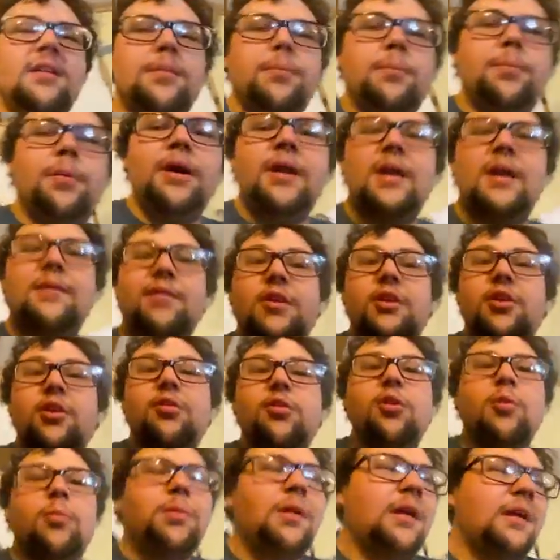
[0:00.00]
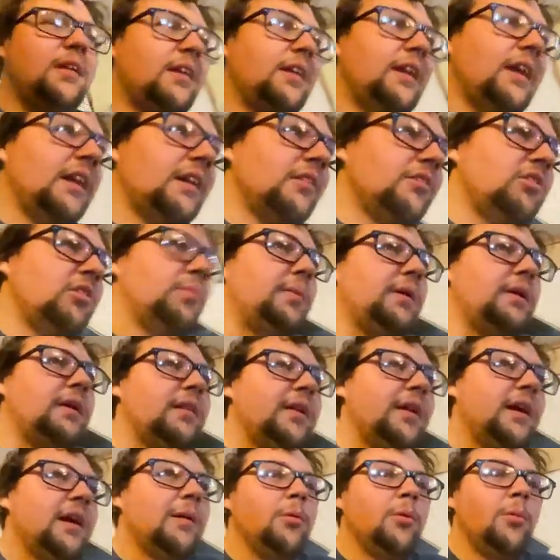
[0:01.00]
But if I do do a planted tank, it's gonna be,
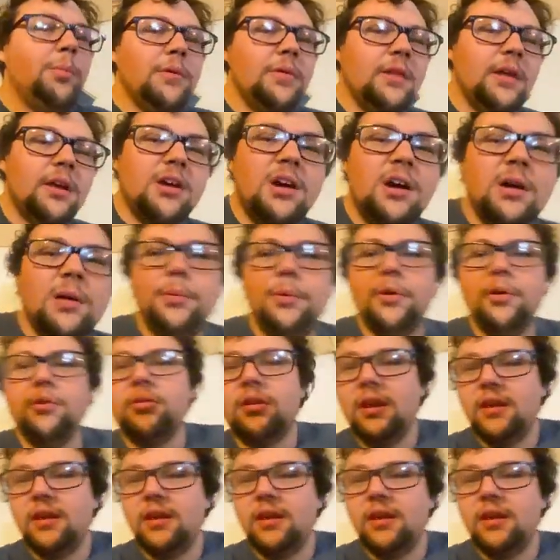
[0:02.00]
like, I'm gonna put, like, compost